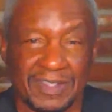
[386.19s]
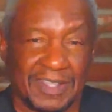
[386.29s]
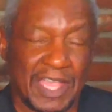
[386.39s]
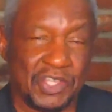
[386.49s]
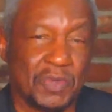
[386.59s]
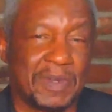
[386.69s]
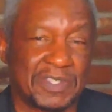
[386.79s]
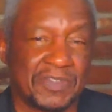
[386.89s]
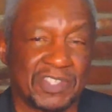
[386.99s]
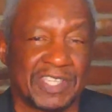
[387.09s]
that you must
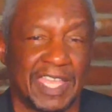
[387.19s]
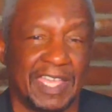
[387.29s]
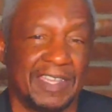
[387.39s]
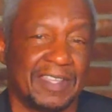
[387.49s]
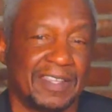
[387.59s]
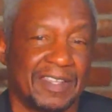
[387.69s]
understand